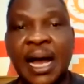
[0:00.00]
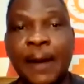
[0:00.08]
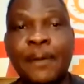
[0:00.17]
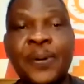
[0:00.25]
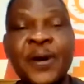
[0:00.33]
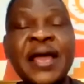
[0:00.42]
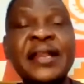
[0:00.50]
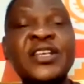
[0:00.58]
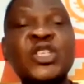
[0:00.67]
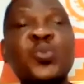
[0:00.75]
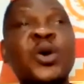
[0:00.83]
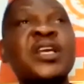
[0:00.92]
I pray
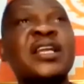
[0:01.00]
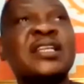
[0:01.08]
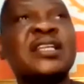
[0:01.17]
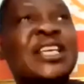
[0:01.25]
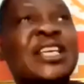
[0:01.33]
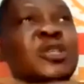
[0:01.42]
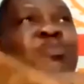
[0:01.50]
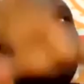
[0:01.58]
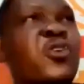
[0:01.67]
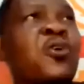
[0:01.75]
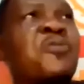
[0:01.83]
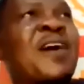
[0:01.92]
this morning, I
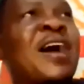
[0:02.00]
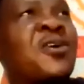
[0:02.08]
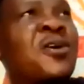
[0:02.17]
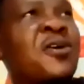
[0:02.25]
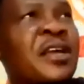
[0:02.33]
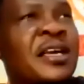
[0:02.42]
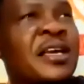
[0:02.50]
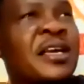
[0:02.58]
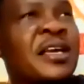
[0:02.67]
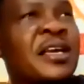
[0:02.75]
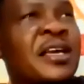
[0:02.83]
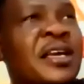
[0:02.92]
speak over
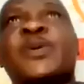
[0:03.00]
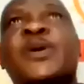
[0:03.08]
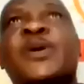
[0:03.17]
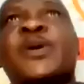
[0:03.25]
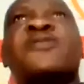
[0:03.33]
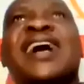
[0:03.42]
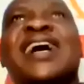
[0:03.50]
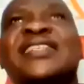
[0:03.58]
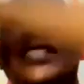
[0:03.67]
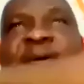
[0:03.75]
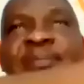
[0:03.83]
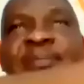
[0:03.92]
congregation, I speak over
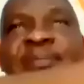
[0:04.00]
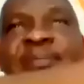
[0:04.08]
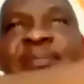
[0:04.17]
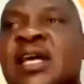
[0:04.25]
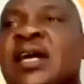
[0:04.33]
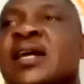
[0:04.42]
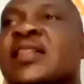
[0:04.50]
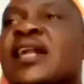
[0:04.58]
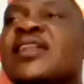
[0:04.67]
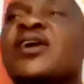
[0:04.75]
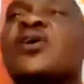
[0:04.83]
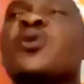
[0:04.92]
assemblies,
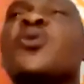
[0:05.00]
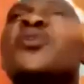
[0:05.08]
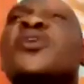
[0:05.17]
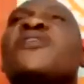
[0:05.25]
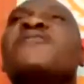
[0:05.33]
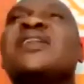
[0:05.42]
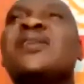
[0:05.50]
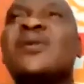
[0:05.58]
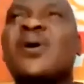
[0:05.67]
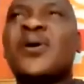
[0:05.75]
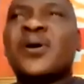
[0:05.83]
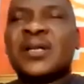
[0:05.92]
that the glory of the
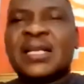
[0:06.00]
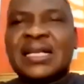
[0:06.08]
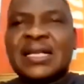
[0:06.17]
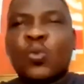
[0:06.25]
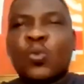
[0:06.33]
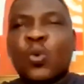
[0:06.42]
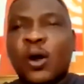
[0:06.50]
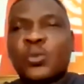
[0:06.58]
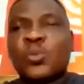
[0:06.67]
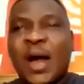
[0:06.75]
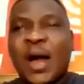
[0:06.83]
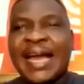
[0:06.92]
Lord
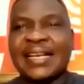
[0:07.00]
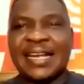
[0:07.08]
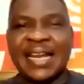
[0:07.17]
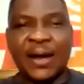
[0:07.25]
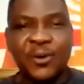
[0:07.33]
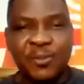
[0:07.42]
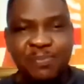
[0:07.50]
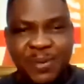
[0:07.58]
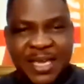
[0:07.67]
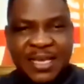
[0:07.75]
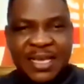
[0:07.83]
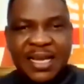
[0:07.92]
worldwide, that there will
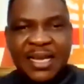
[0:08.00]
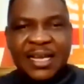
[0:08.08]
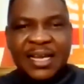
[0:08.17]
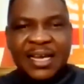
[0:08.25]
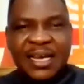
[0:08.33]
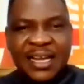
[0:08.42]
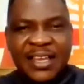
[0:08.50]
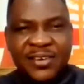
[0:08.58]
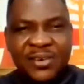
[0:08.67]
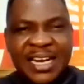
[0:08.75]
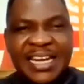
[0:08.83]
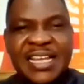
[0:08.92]
be a
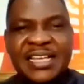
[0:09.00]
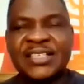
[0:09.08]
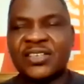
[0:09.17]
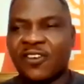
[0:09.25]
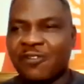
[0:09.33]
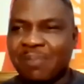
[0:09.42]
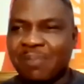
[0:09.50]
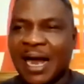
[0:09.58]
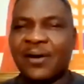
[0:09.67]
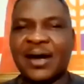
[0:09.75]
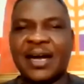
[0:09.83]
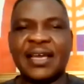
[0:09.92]
release of
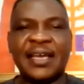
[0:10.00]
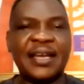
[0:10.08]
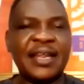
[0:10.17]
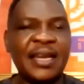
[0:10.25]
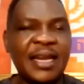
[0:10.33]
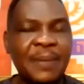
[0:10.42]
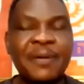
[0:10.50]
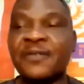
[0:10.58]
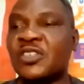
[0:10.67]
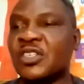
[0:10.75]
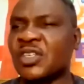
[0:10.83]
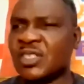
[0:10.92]
power in the name
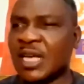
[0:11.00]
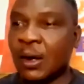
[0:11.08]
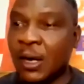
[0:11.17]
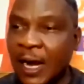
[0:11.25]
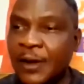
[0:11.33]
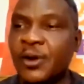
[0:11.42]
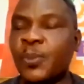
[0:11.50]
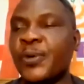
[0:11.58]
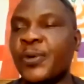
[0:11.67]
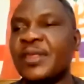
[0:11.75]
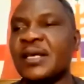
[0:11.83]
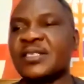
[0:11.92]
of Jesus. I round
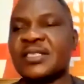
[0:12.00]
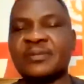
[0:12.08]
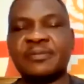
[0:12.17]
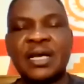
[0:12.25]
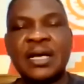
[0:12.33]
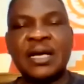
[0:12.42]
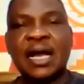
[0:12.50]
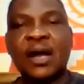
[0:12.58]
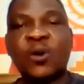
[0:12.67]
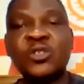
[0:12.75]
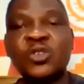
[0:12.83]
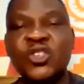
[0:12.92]
up with this. I
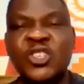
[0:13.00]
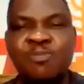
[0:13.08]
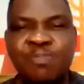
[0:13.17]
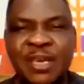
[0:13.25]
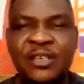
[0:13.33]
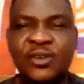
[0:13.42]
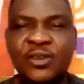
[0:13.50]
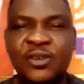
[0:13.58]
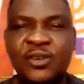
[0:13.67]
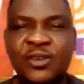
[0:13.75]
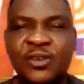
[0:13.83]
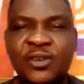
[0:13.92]
want to speak to
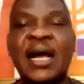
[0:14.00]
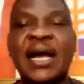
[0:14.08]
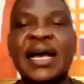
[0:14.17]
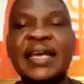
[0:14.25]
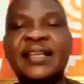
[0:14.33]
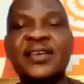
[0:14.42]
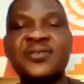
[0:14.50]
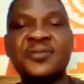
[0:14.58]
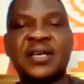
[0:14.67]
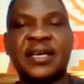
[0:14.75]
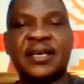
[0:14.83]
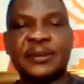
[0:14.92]
those who are in the
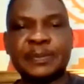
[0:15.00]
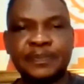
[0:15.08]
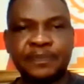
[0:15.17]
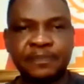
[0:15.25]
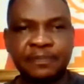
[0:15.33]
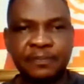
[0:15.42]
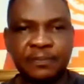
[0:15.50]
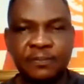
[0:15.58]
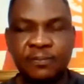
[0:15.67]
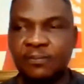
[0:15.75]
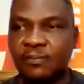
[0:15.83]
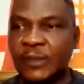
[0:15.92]
UK
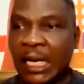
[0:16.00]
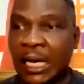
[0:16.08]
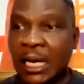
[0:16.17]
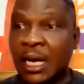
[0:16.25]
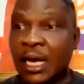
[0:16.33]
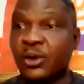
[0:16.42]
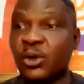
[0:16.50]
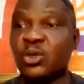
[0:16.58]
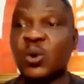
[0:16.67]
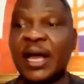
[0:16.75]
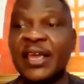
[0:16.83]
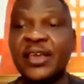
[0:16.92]
and those
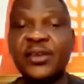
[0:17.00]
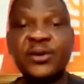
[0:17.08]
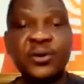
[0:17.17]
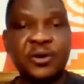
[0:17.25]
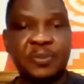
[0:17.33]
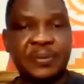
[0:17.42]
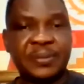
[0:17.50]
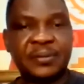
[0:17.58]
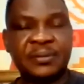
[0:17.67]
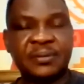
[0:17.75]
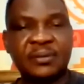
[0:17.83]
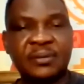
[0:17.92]
who are in Europe.
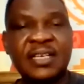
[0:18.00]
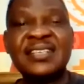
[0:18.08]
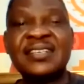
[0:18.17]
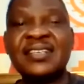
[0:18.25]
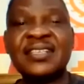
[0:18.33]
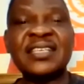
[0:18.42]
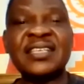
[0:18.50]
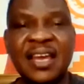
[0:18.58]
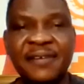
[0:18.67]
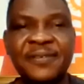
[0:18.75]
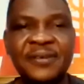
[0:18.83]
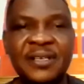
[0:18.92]
Listen
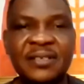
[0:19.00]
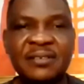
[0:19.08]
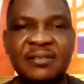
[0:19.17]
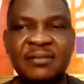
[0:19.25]
carefully.